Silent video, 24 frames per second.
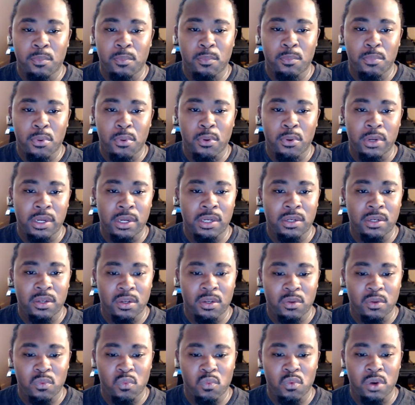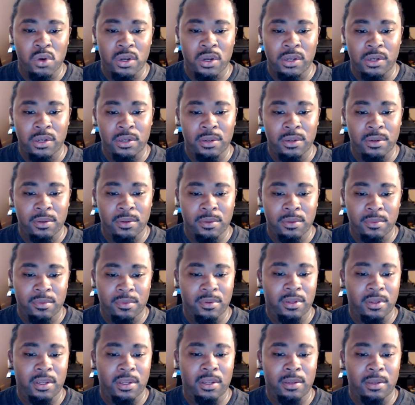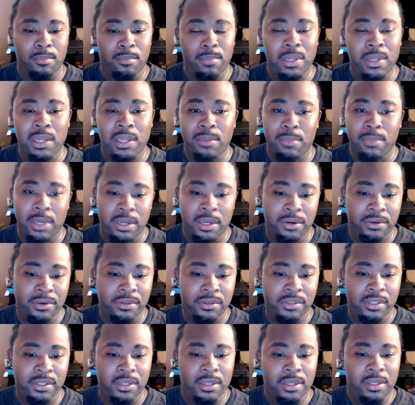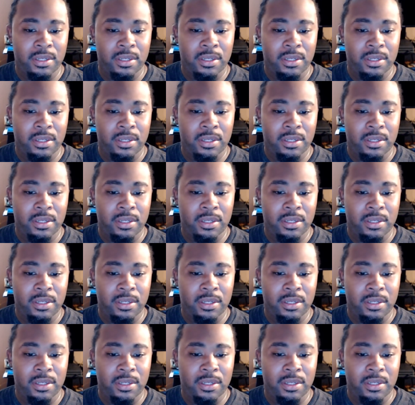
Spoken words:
0.1 millimeters